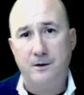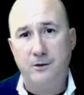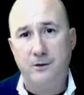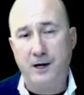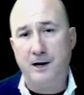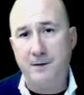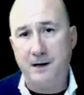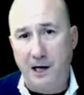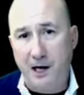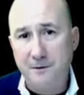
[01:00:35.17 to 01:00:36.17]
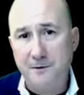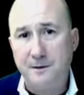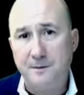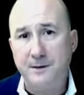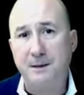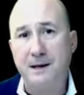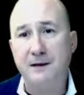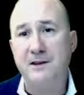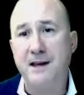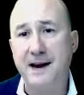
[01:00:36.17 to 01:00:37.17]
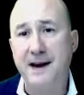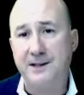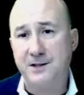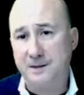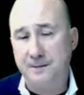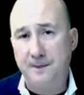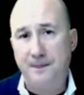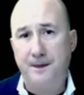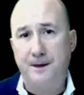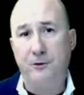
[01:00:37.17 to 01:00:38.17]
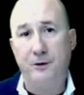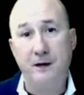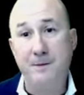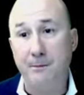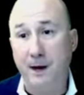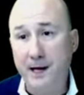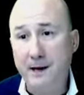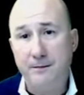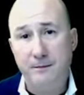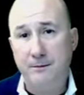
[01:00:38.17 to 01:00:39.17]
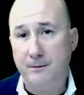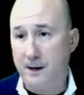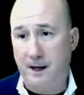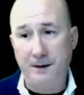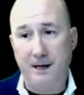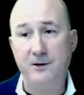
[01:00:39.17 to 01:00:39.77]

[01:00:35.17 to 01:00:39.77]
You want to give me love? I'm going to give you 10x. Give me money? I'm going to give you